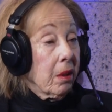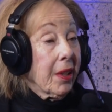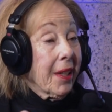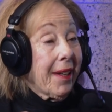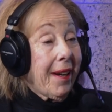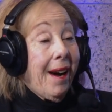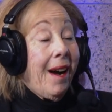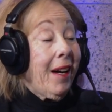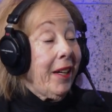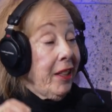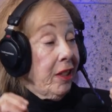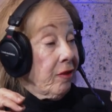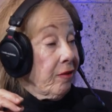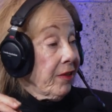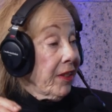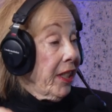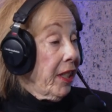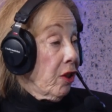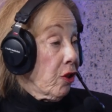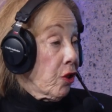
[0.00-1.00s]
the kind of
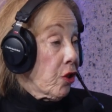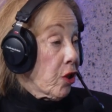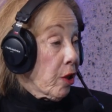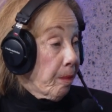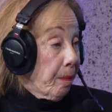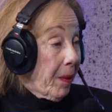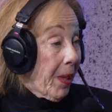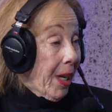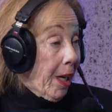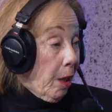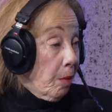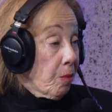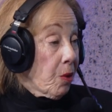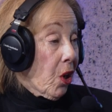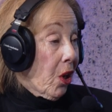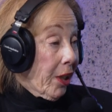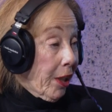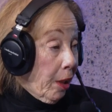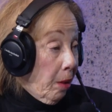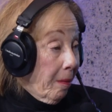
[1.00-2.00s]
leadership that I'm
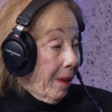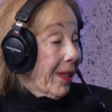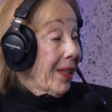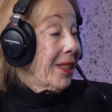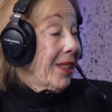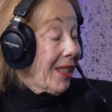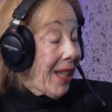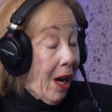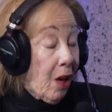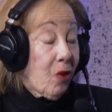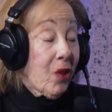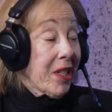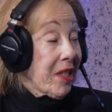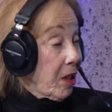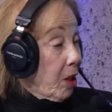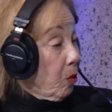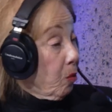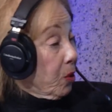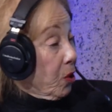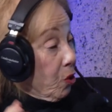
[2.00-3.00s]
talking about, and now I
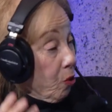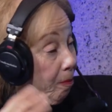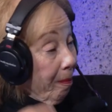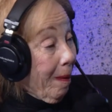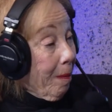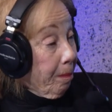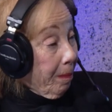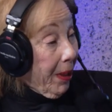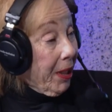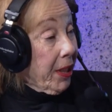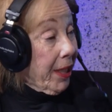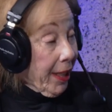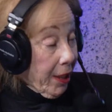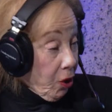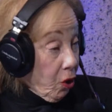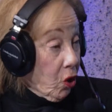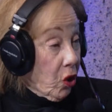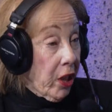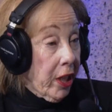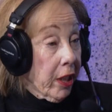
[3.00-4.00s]
see what you meant by
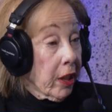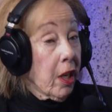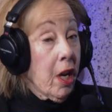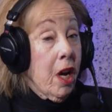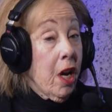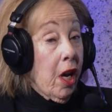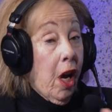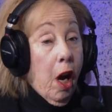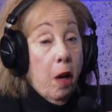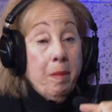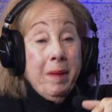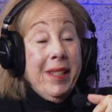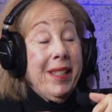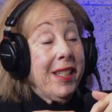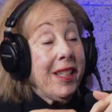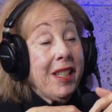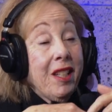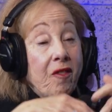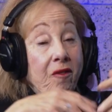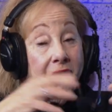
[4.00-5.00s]
next gen, I mean
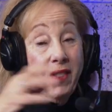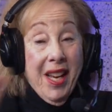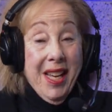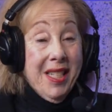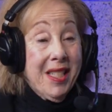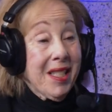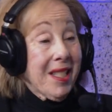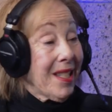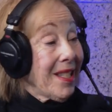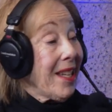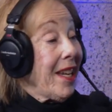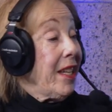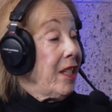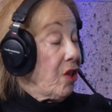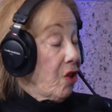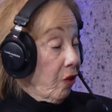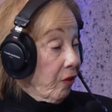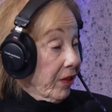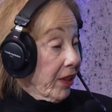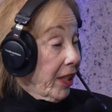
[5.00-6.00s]
an advanced
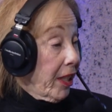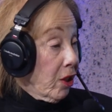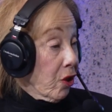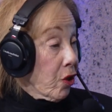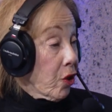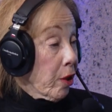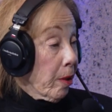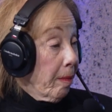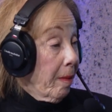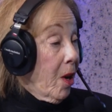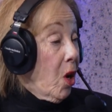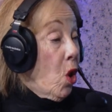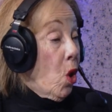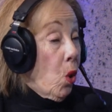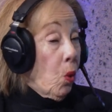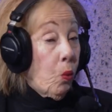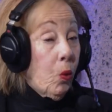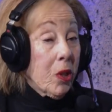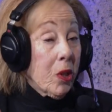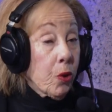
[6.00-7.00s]
stage of leadership.
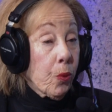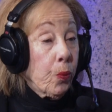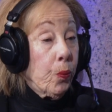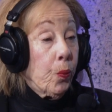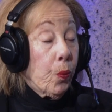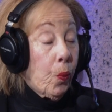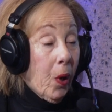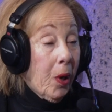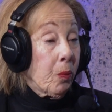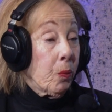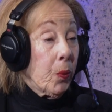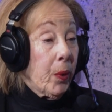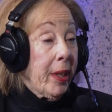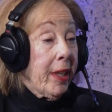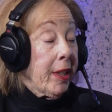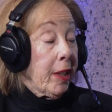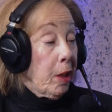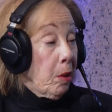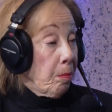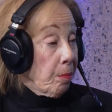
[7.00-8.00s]
Right. What
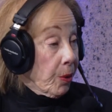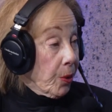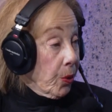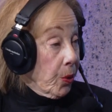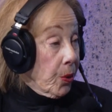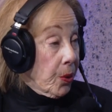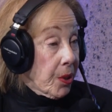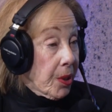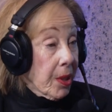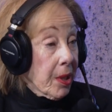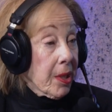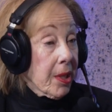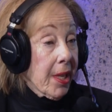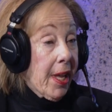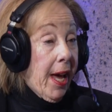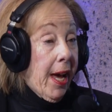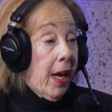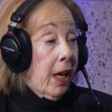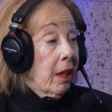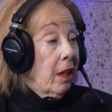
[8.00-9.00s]
really produces
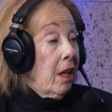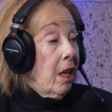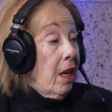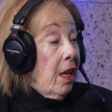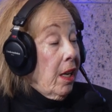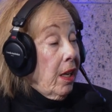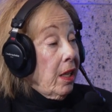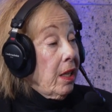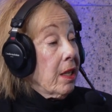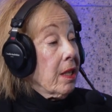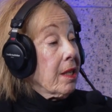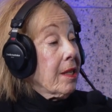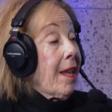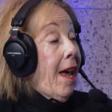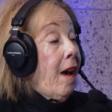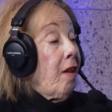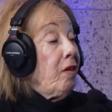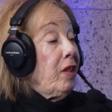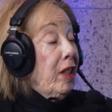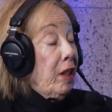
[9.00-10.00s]
that is
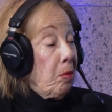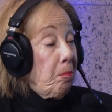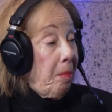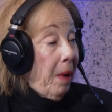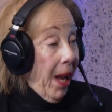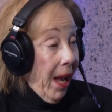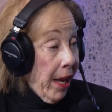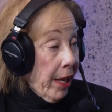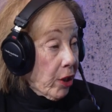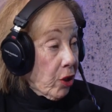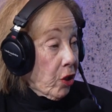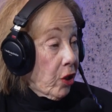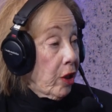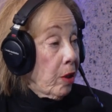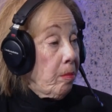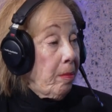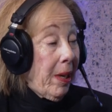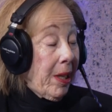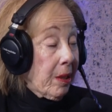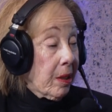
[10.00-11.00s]
having a passion
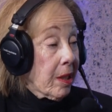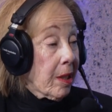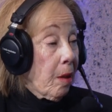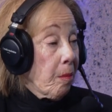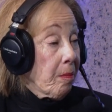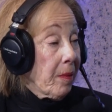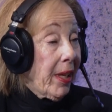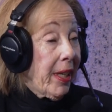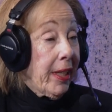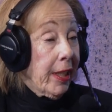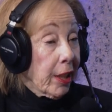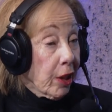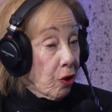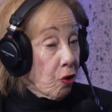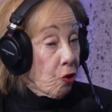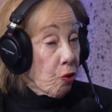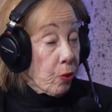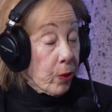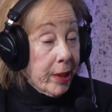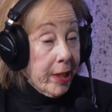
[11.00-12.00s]
about something and a
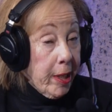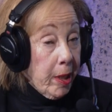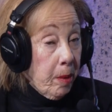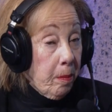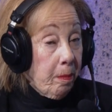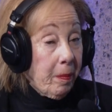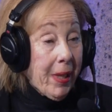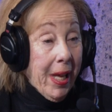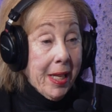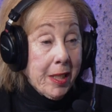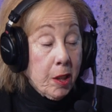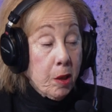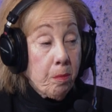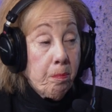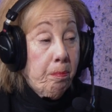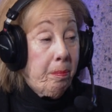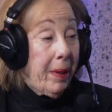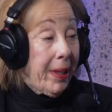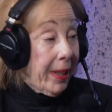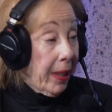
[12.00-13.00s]
dream that's
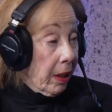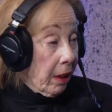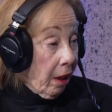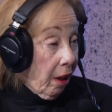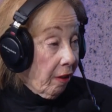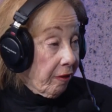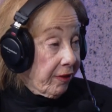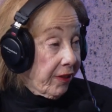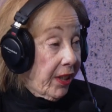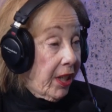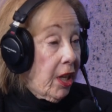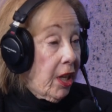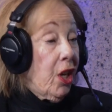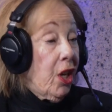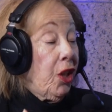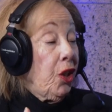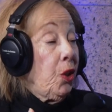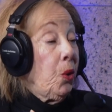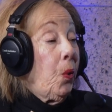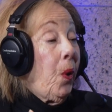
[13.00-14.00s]
big enough
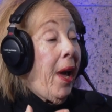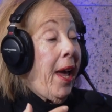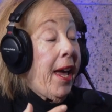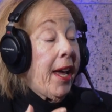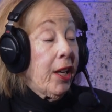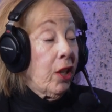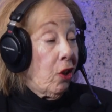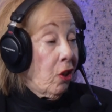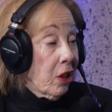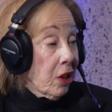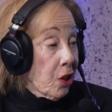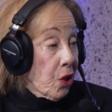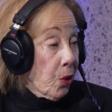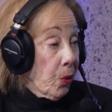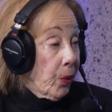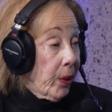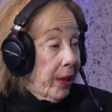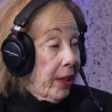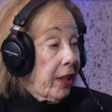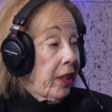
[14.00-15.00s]
you hang on
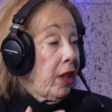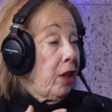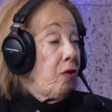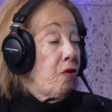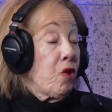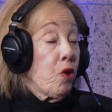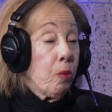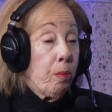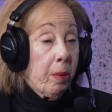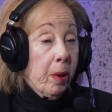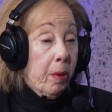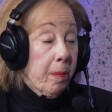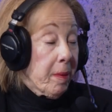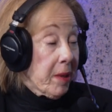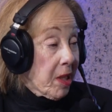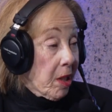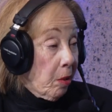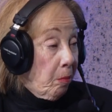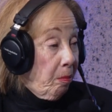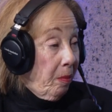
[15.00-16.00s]
to it. It gives you
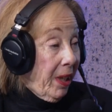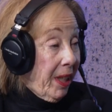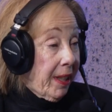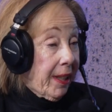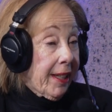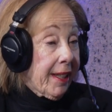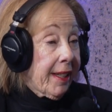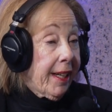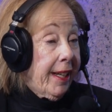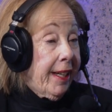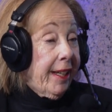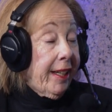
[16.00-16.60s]
purpose and meaning